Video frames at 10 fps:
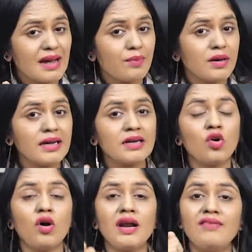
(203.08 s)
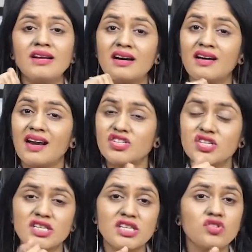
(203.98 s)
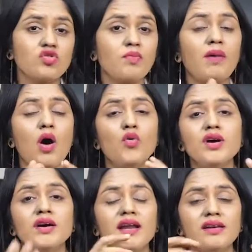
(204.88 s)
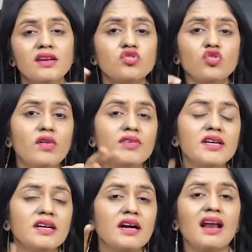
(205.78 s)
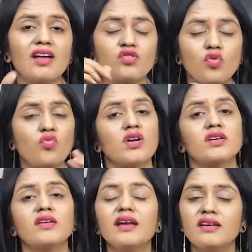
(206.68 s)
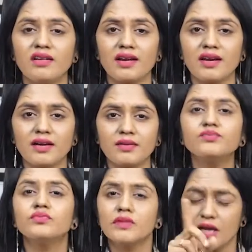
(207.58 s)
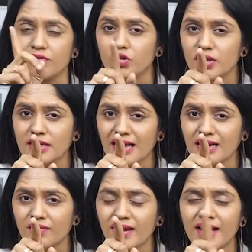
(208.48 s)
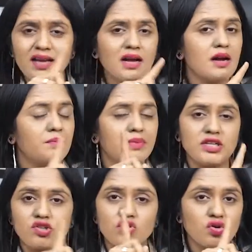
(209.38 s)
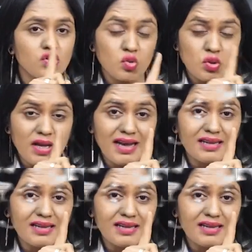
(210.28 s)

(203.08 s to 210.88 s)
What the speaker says: the tablet, or I will crush it into a powder and dissolve it in a glass of water and drink it. If you think that way, please don't do